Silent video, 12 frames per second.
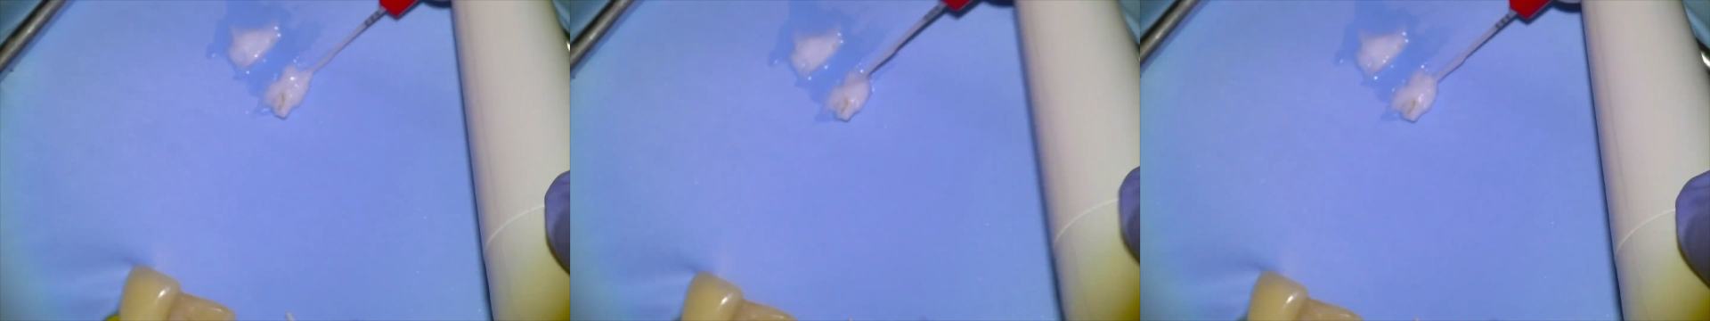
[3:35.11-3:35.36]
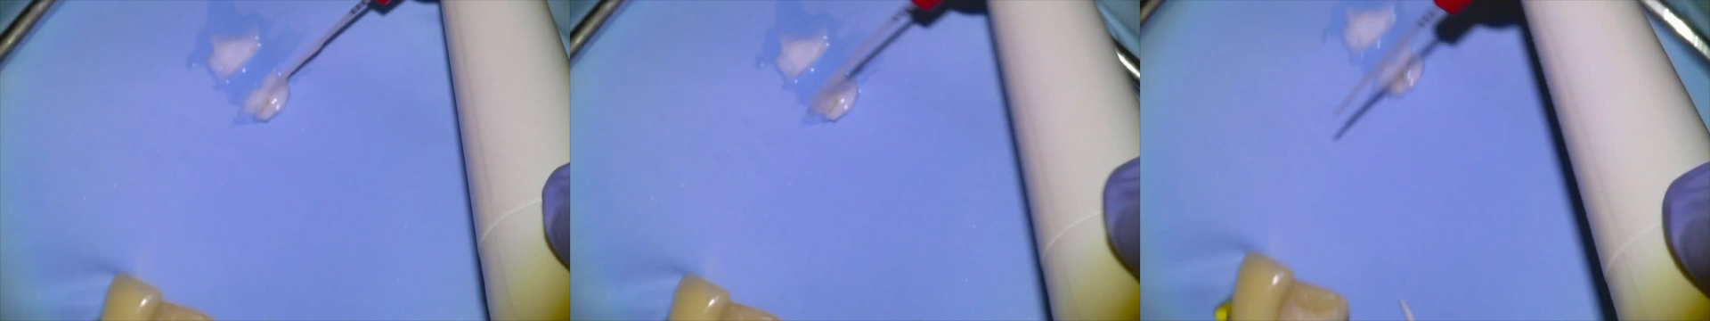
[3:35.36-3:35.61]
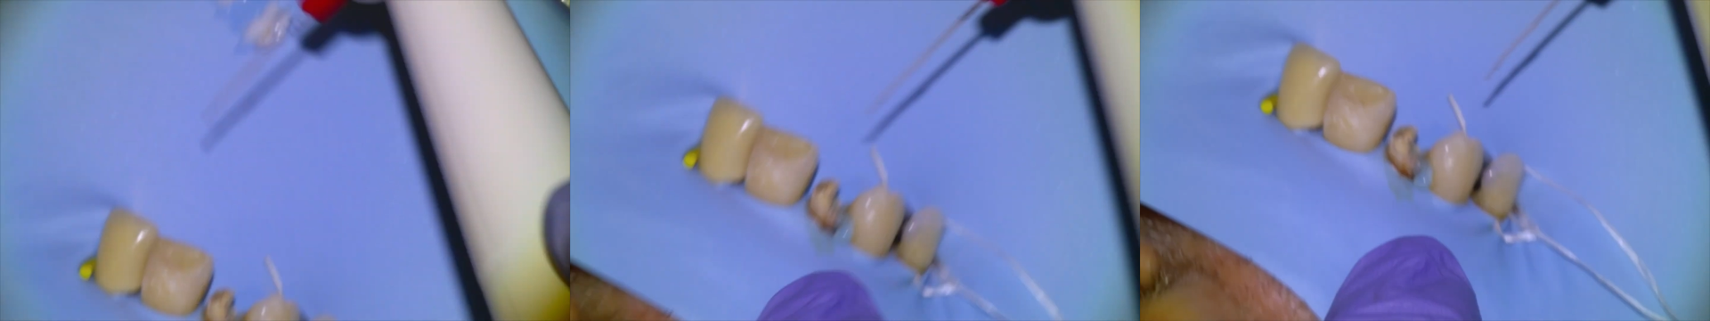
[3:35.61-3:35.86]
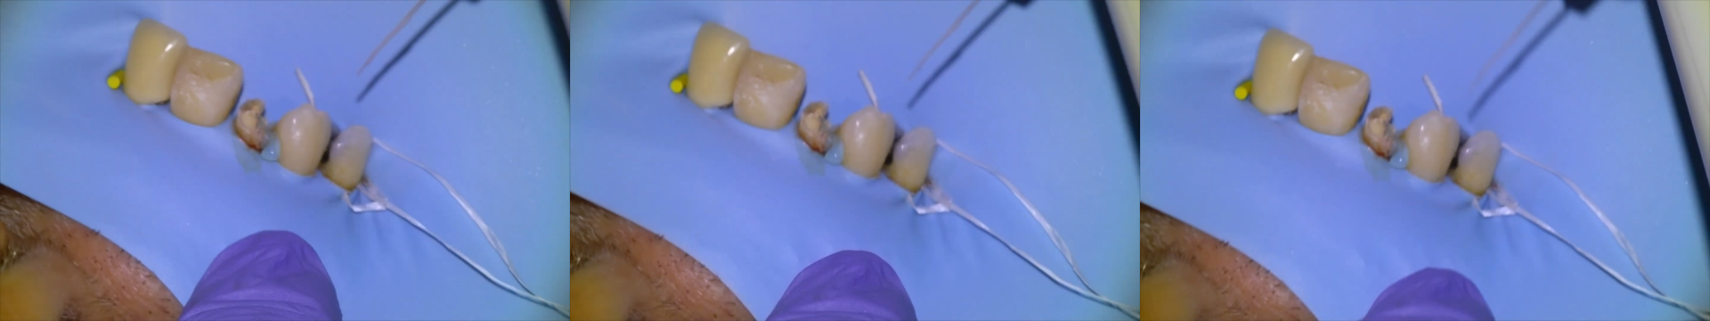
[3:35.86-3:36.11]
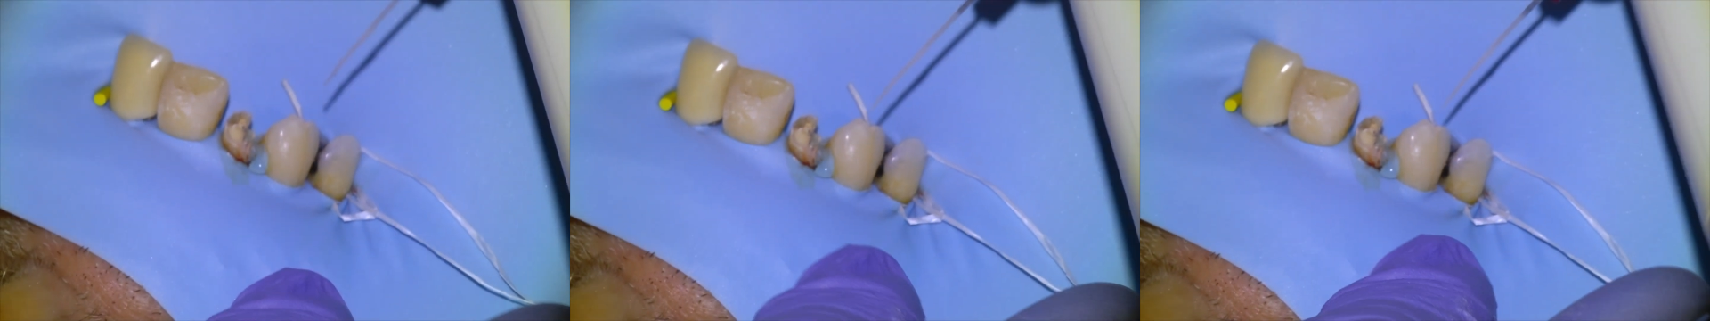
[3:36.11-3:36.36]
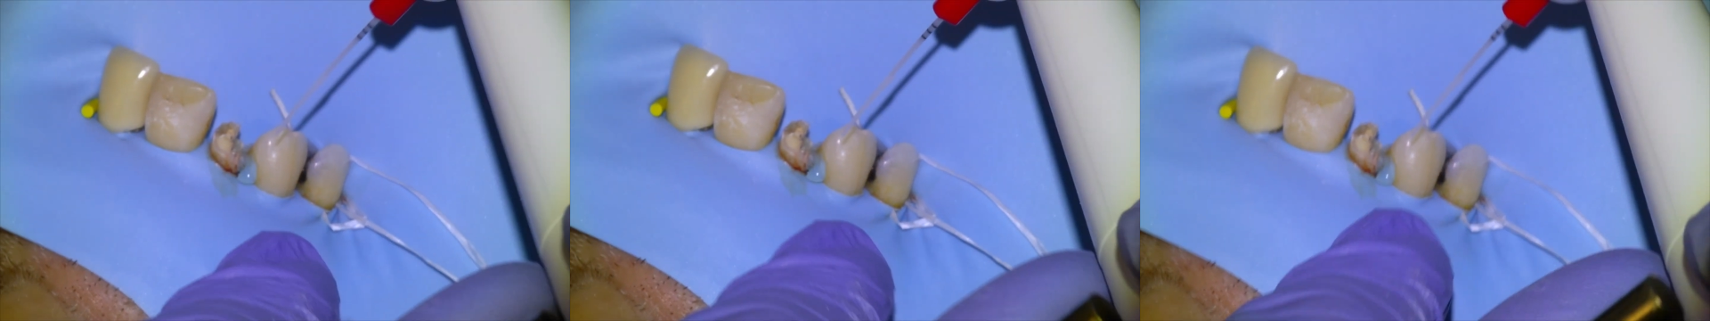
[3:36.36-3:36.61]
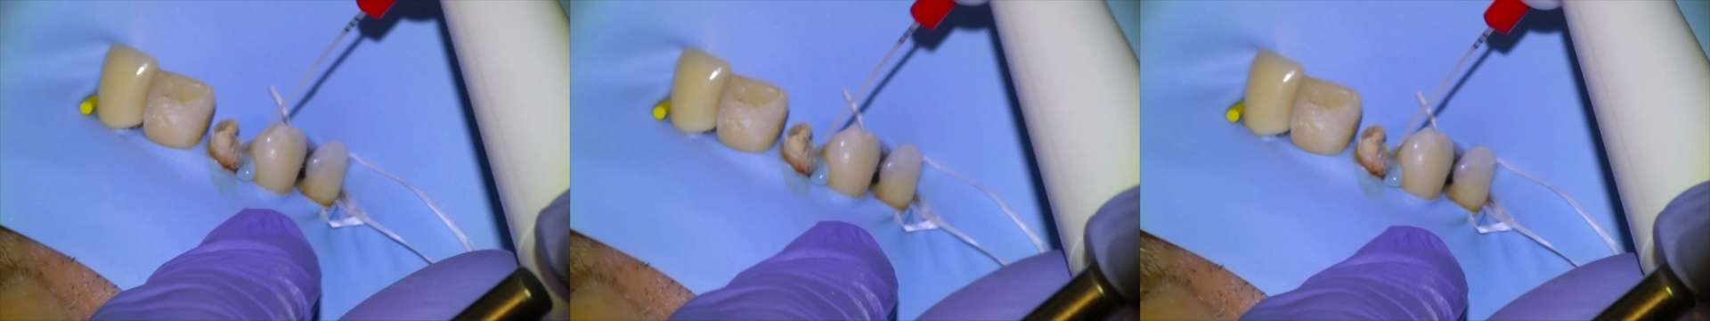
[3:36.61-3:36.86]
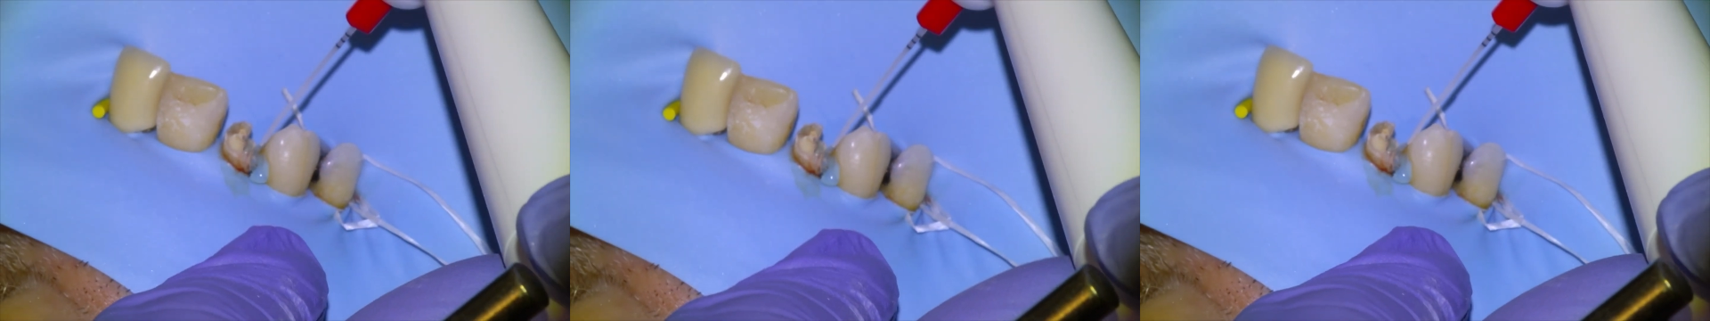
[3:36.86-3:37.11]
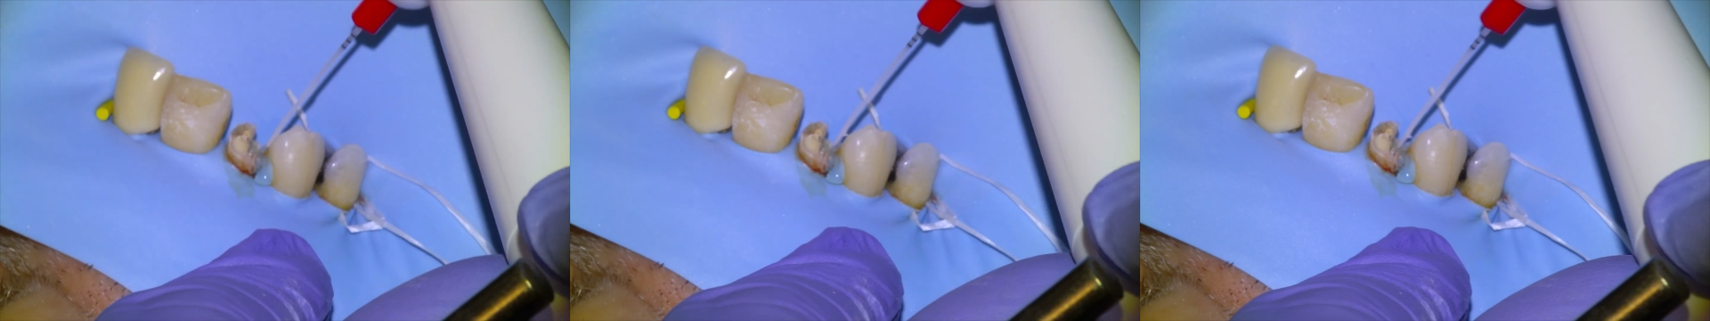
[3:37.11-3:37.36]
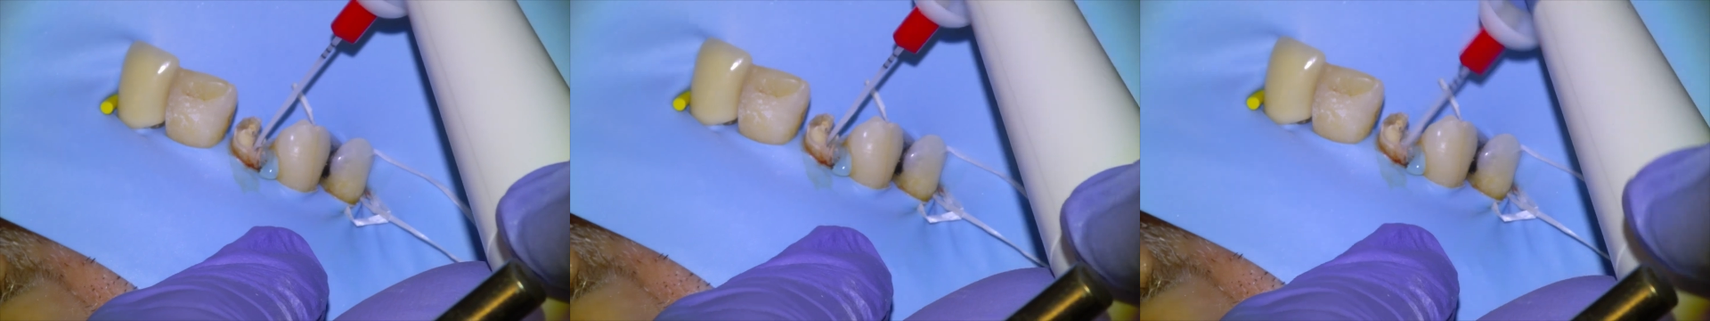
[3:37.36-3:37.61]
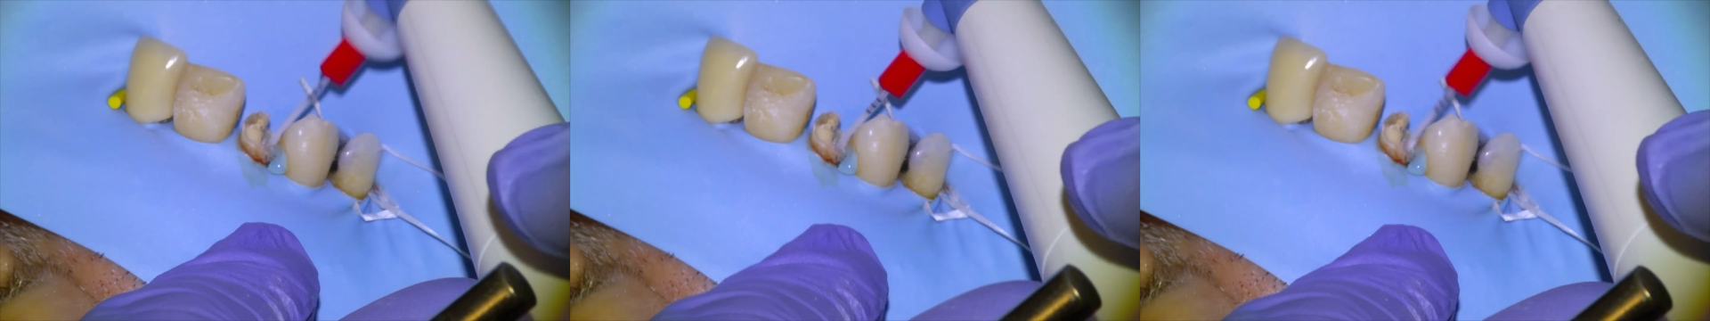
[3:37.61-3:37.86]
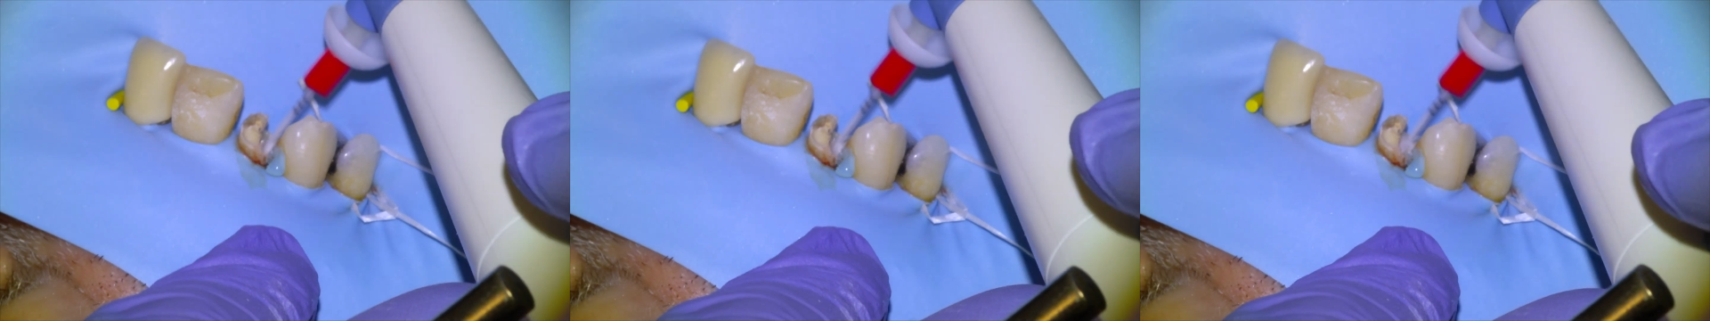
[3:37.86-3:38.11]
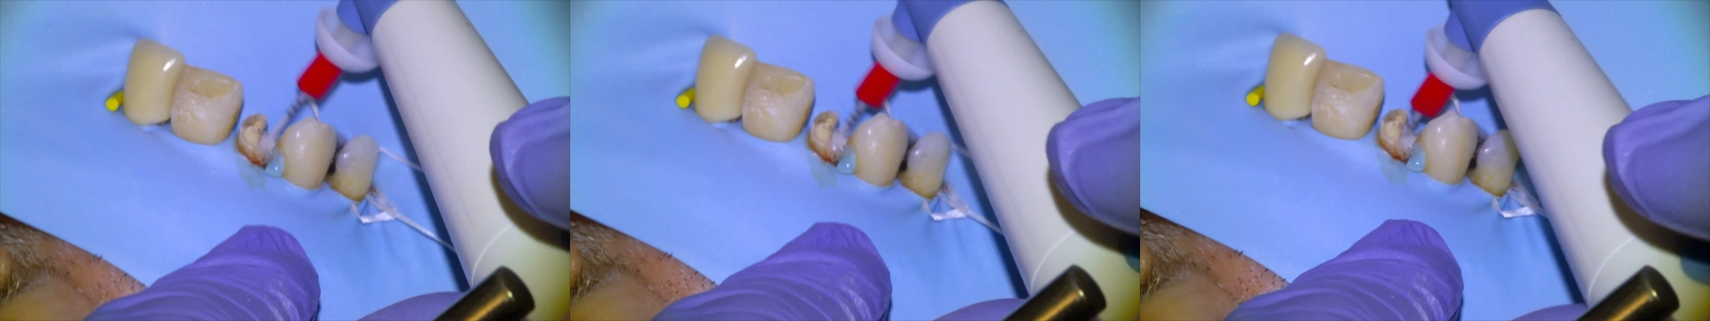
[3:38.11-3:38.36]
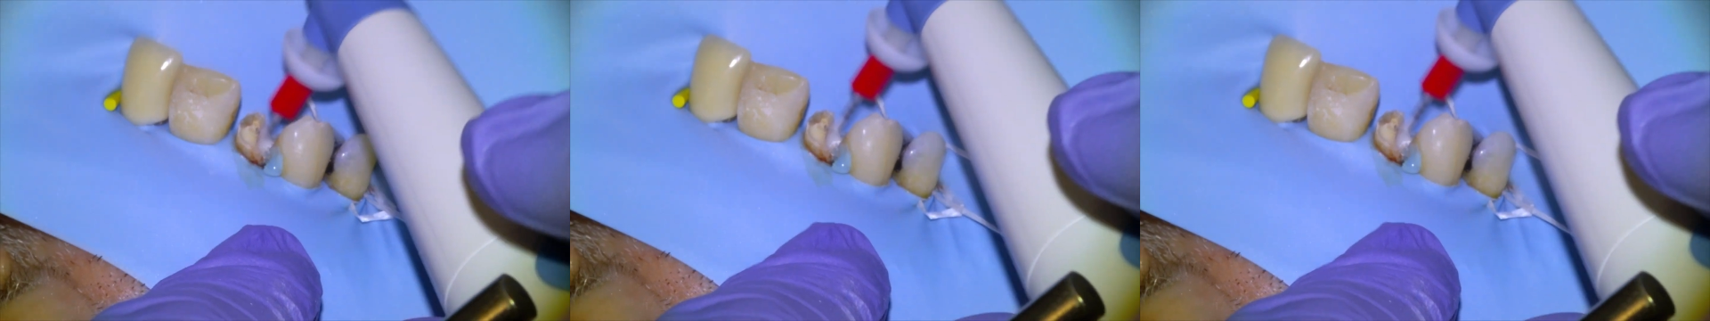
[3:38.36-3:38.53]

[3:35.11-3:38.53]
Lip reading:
(no speaker visible)